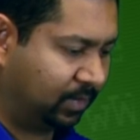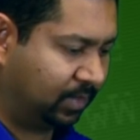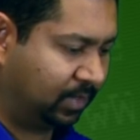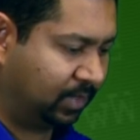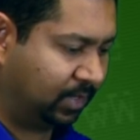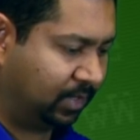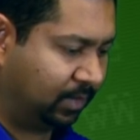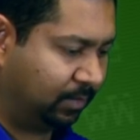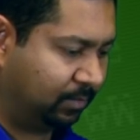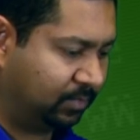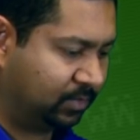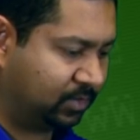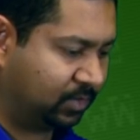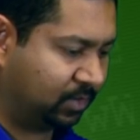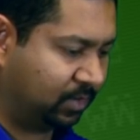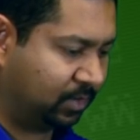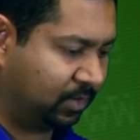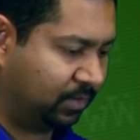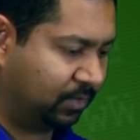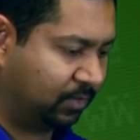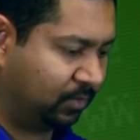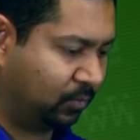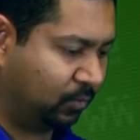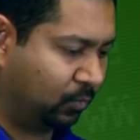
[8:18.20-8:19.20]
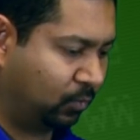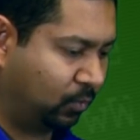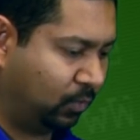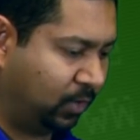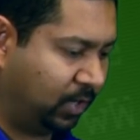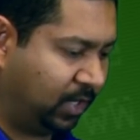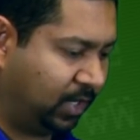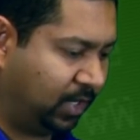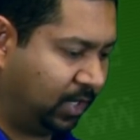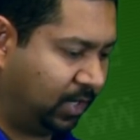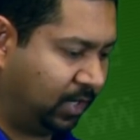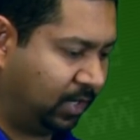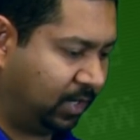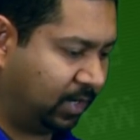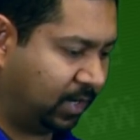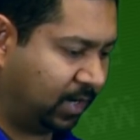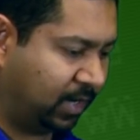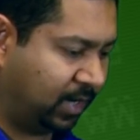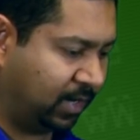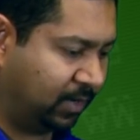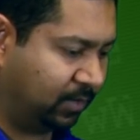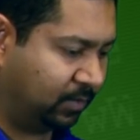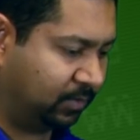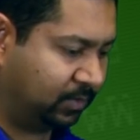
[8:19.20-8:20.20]
games on the way
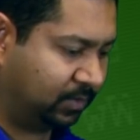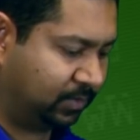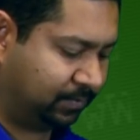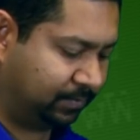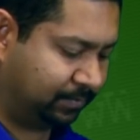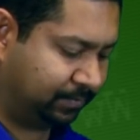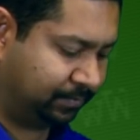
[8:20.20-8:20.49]
out.